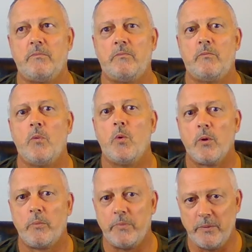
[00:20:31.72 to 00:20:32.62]

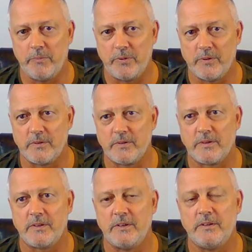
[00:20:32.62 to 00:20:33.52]
more people
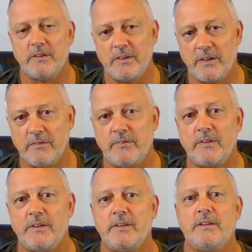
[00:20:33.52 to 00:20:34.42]
can live
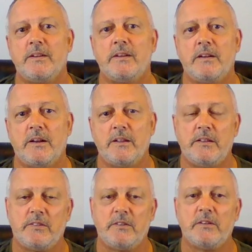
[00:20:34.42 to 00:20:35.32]
a
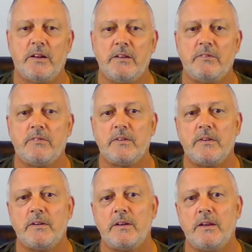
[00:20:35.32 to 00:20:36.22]
decent life
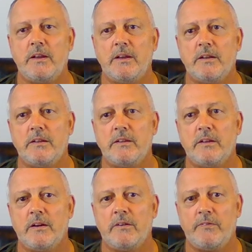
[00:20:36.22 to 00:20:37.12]
and
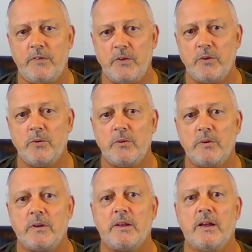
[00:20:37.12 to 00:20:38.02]
a few
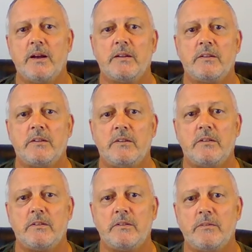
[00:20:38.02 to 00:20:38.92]
can't
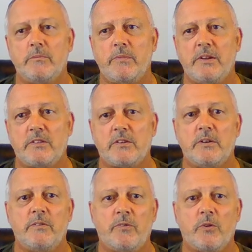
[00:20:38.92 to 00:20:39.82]

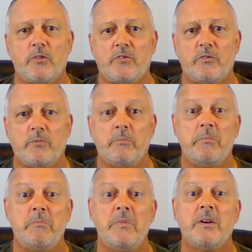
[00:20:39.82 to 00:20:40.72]
basically force
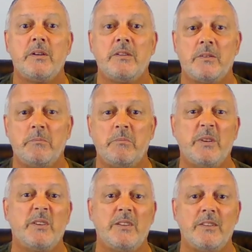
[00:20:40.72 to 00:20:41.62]
millions and
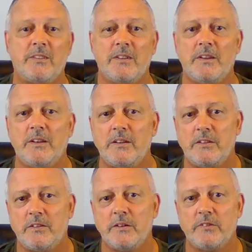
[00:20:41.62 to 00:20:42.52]
billions
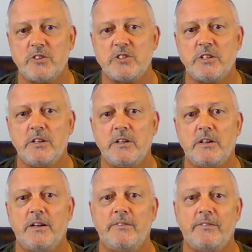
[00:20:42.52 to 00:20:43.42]
to live a shitty
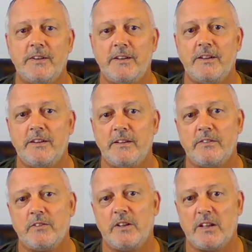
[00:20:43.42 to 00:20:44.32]
life
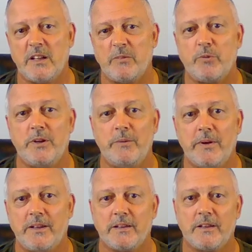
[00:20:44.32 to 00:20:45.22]
so they can have pretty
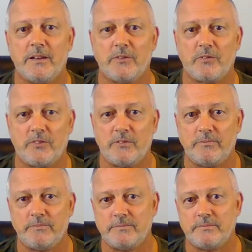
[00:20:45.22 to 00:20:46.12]
bank accounts.
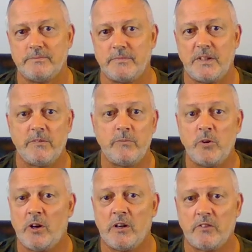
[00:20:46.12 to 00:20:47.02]
Give them
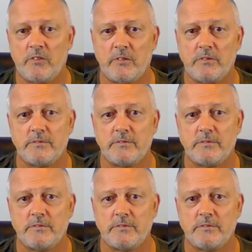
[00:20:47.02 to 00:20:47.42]
lots.